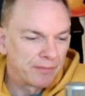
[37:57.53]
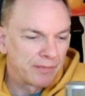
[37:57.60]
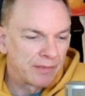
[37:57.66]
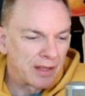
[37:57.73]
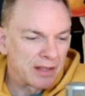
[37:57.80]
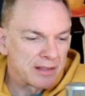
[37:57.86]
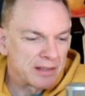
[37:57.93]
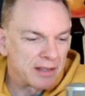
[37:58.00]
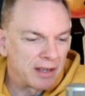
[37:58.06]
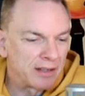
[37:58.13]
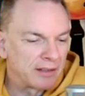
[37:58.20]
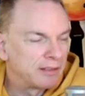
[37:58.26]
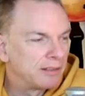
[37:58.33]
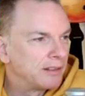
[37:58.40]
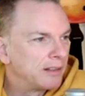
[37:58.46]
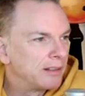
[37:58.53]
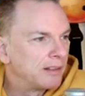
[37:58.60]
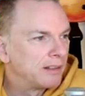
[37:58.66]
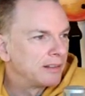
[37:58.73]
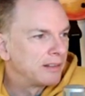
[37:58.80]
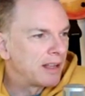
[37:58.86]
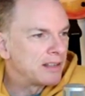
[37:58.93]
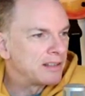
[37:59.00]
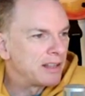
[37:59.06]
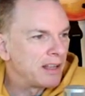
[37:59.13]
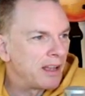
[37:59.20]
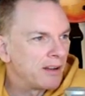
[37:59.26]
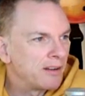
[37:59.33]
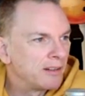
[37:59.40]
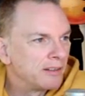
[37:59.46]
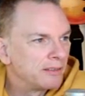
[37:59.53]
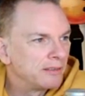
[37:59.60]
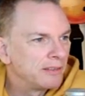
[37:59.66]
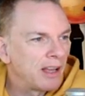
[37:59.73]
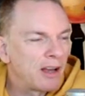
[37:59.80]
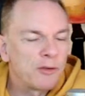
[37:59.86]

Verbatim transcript: That's uh, nice to hear. Yeah, I